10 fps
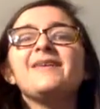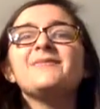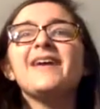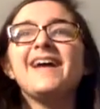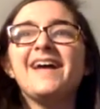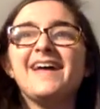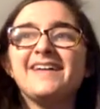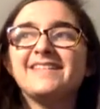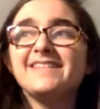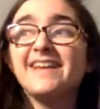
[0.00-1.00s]
and
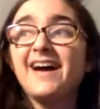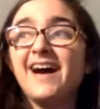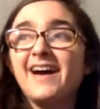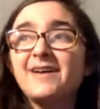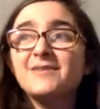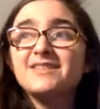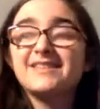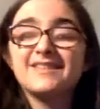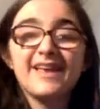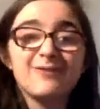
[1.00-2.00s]
I just like
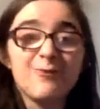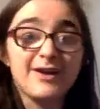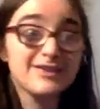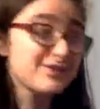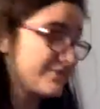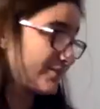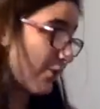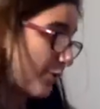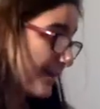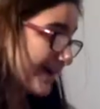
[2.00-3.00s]
want to go back to
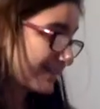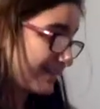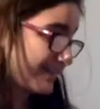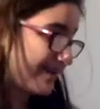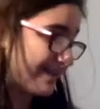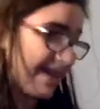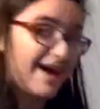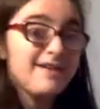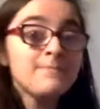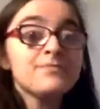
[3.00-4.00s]
doing
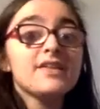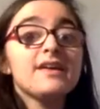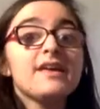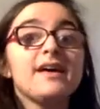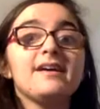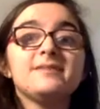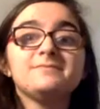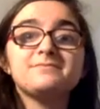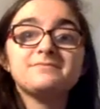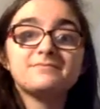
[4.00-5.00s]
that. Um,
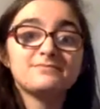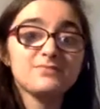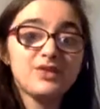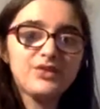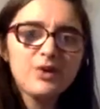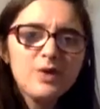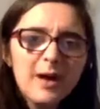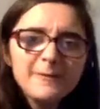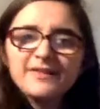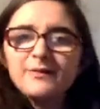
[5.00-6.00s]
so comment down
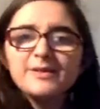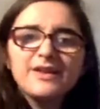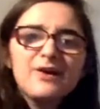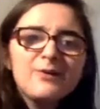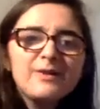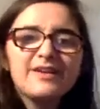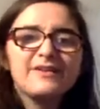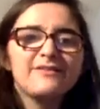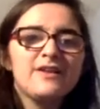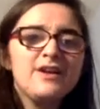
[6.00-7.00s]
below if
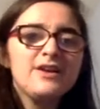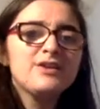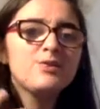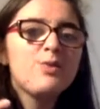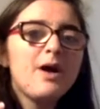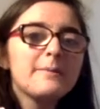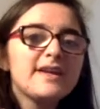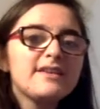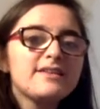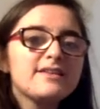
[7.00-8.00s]
you want me to
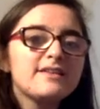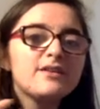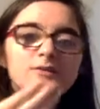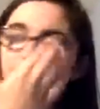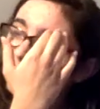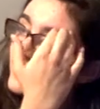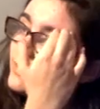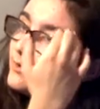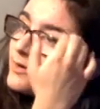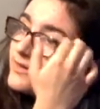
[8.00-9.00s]
review or
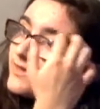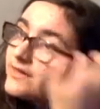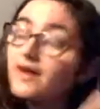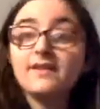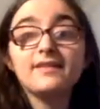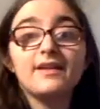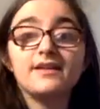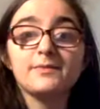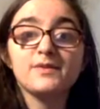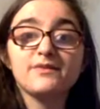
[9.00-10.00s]
discuss any specific
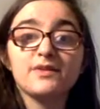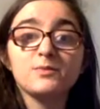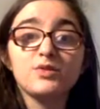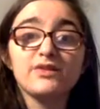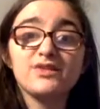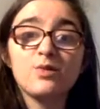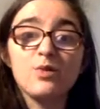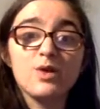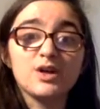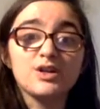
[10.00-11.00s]
movies or
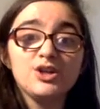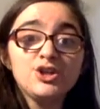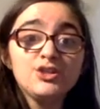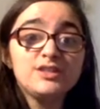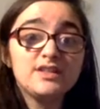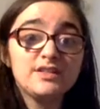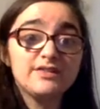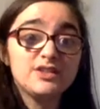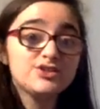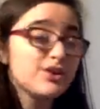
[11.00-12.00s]
TV
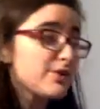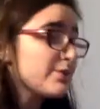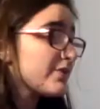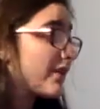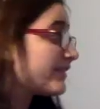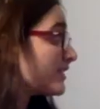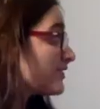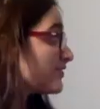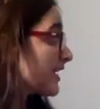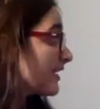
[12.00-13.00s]
shows on this
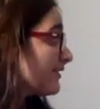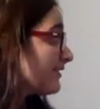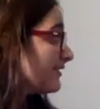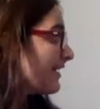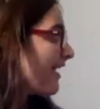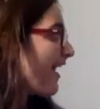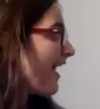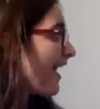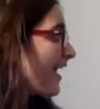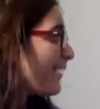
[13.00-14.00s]
channel ah,
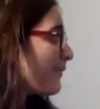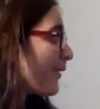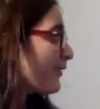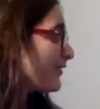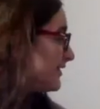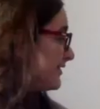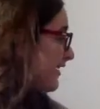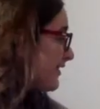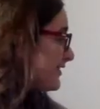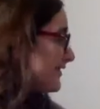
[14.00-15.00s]
both the dogs are
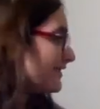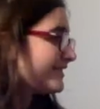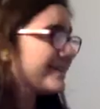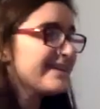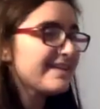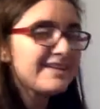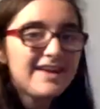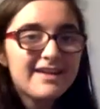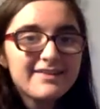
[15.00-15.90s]
together.